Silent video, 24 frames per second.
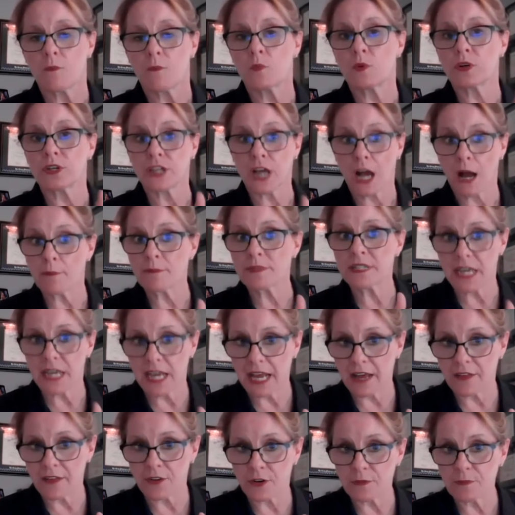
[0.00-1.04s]
would come
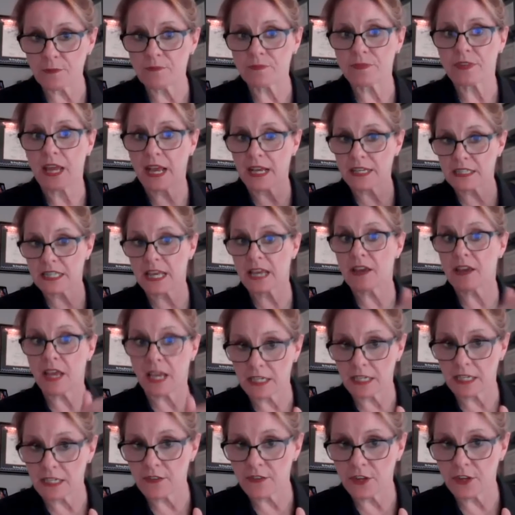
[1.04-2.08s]
together as they
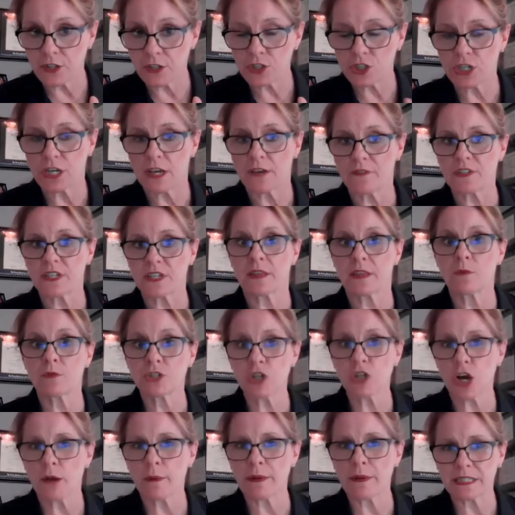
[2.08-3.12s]
ended their shift, and they would
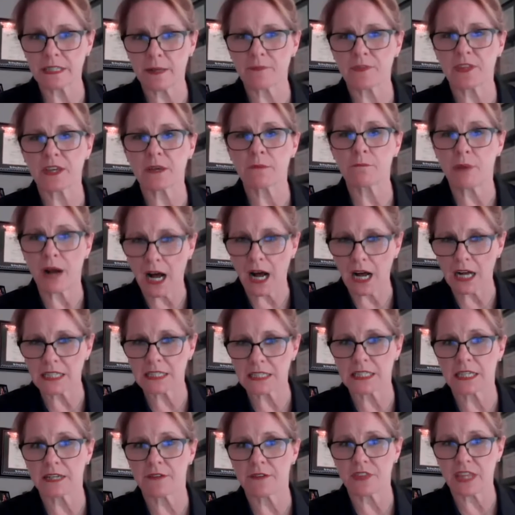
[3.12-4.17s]
talk about something
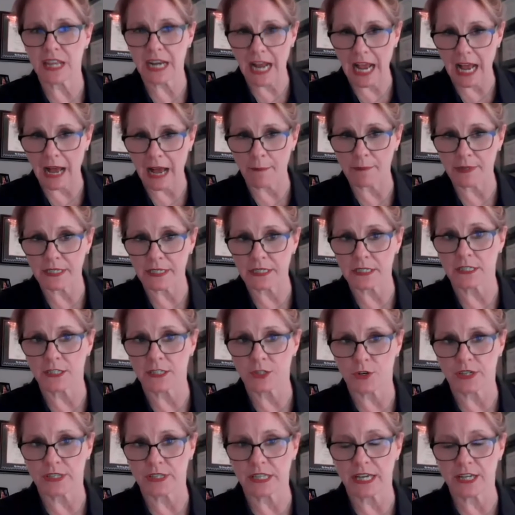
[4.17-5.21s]
positive that happened
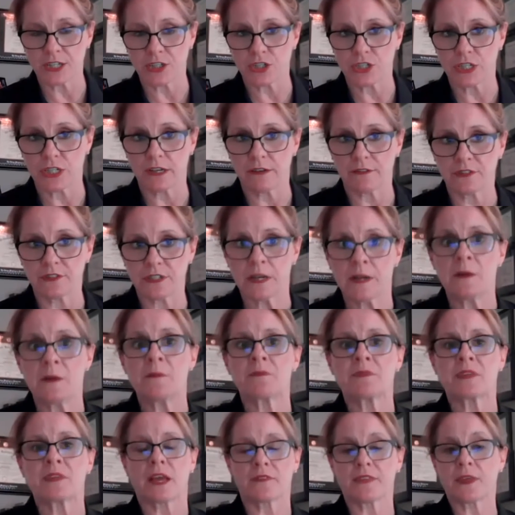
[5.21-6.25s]
during that shift.
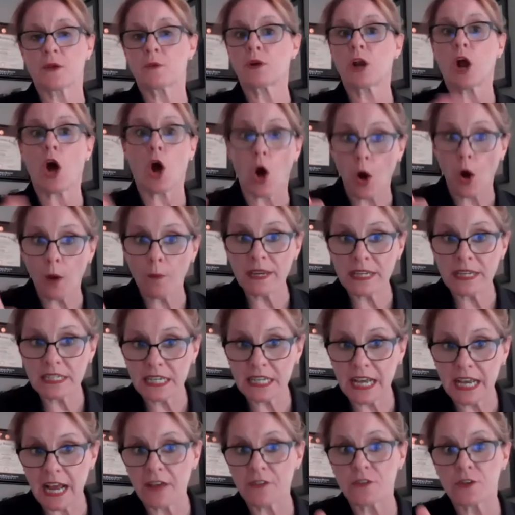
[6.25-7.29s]
And they would all be
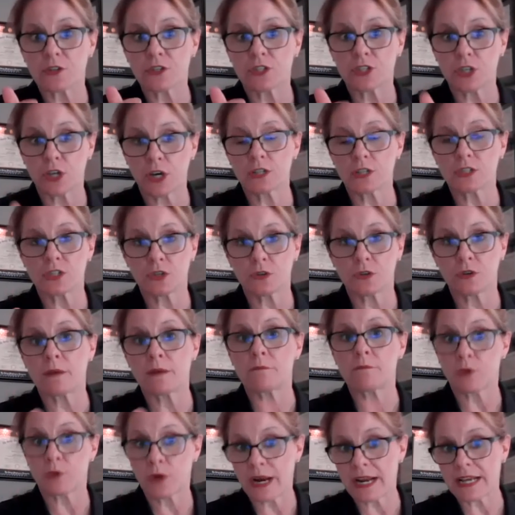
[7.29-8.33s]
together to
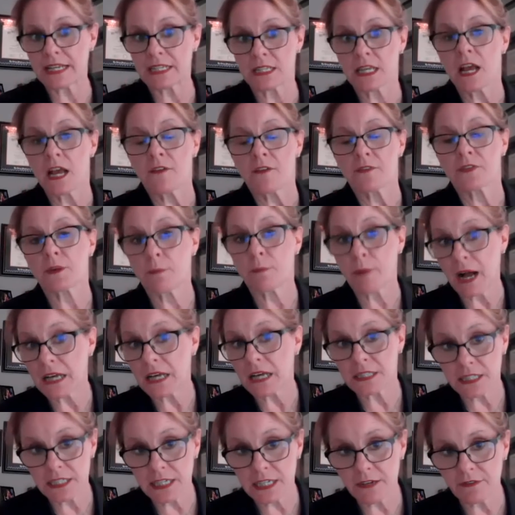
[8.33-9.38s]
embrace the
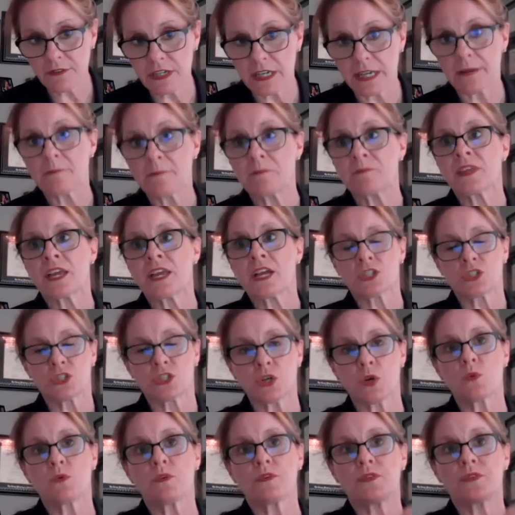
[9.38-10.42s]
positivity.
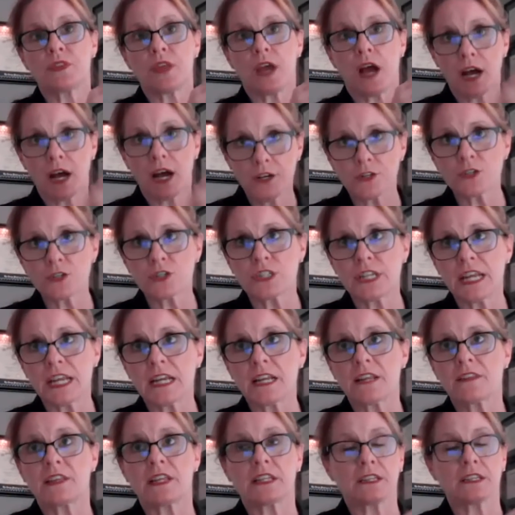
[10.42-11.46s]
So
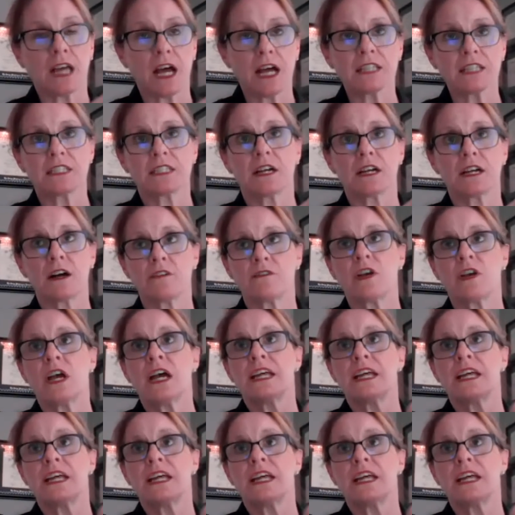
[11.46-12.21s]
understanding that lots of